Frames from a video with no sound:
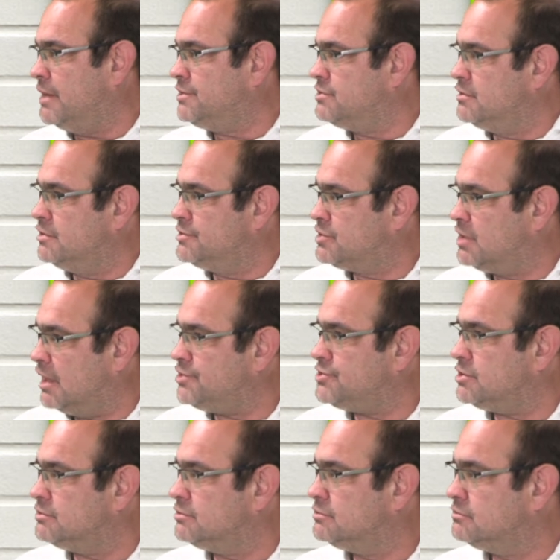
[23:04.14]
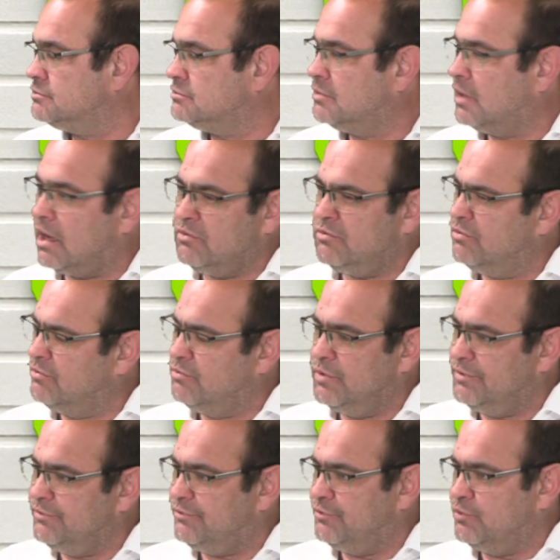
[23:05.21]
and the discussion. And
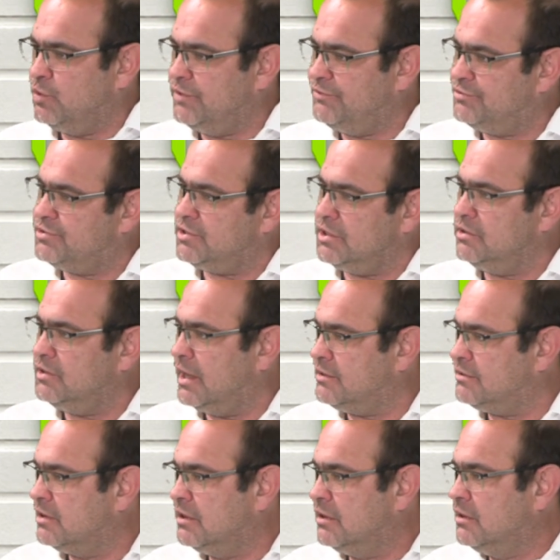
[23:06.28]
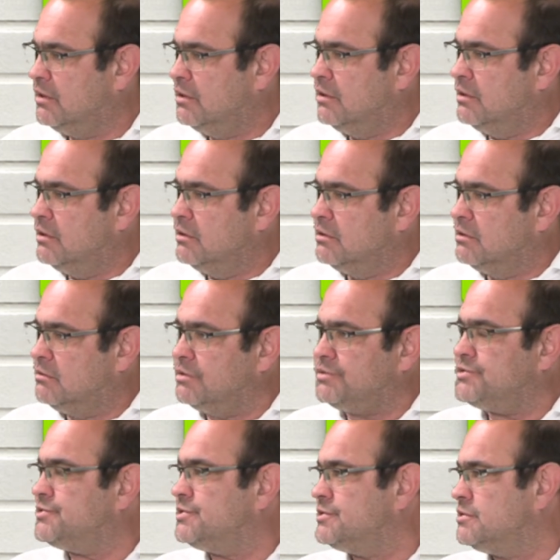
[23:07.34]
we've seen that
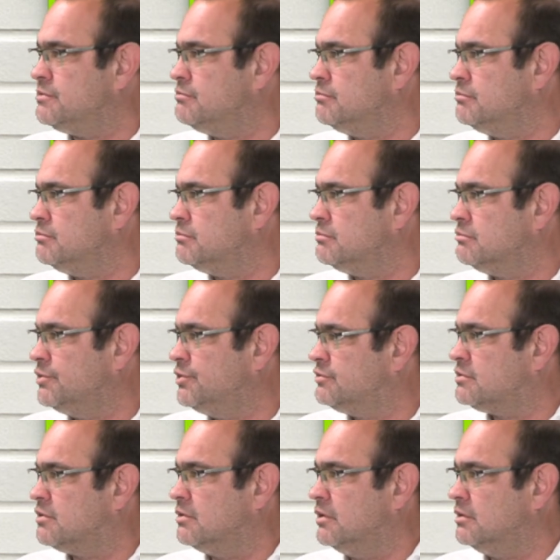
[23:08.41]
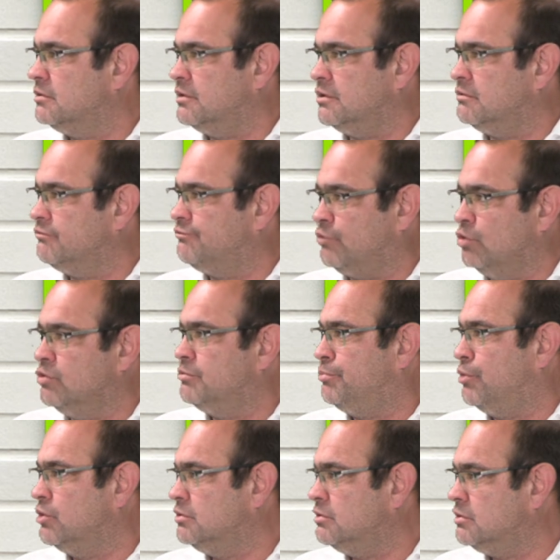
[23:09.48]
criticism is frowned
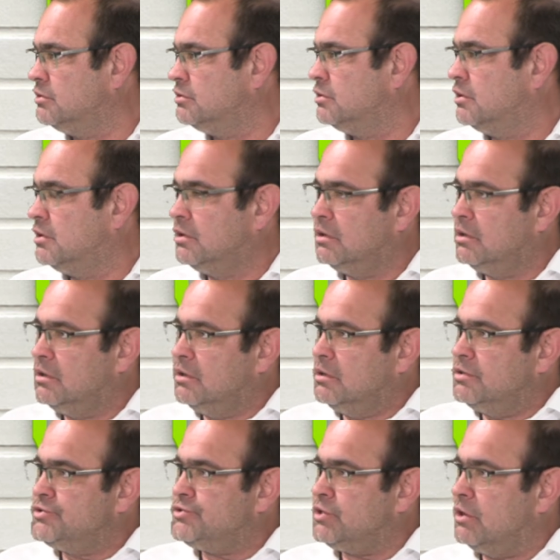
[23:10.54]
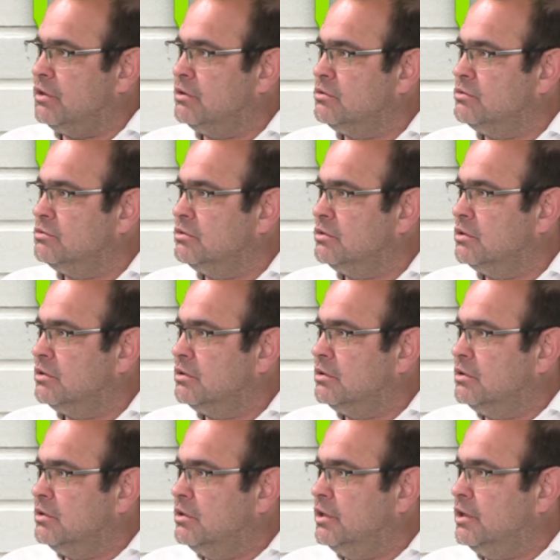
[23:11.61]
upon. So
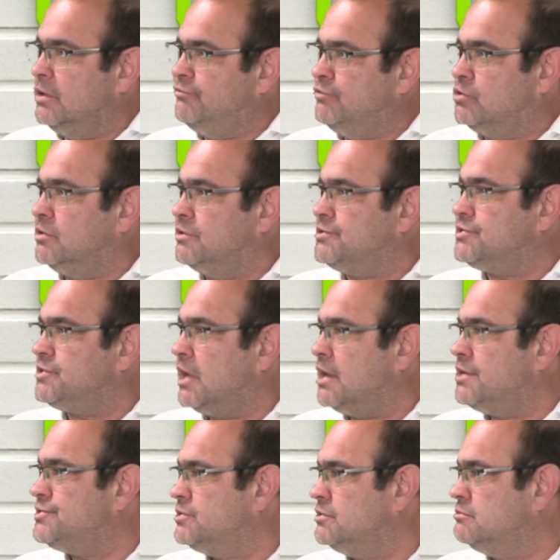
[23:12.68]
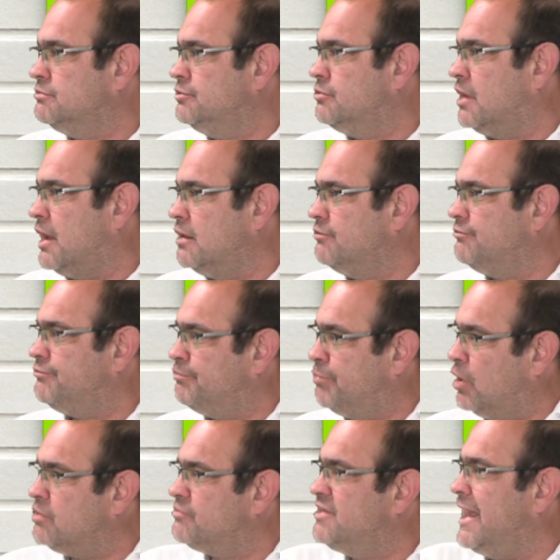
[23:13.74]
if you criticize, you're kind of
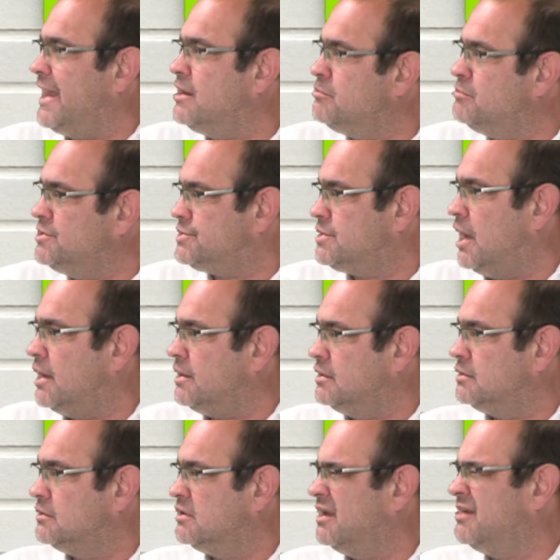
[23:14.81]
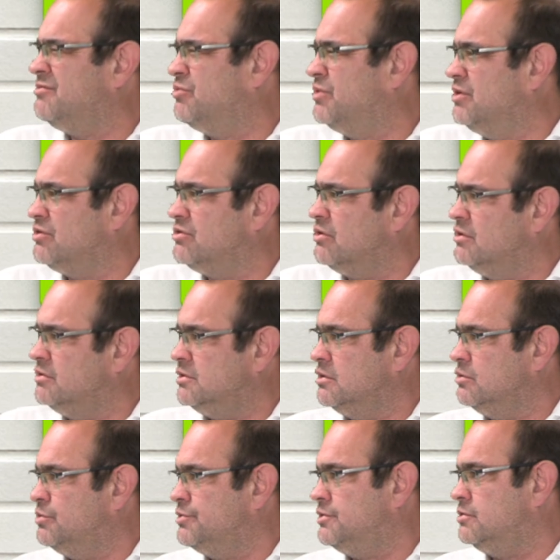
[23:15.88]
part of the enemy side, and we're not going to deal
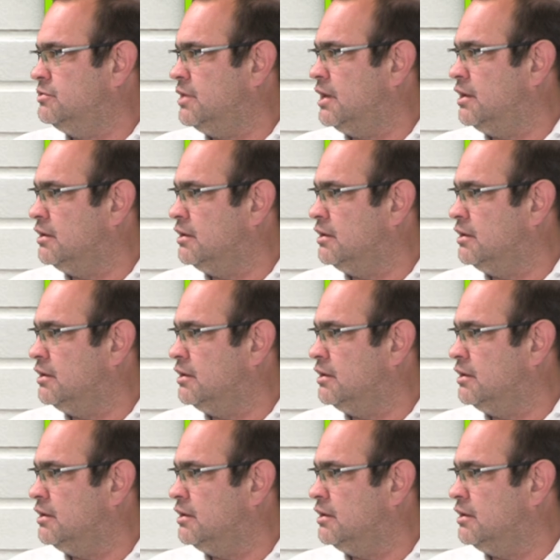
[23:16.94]
with you then.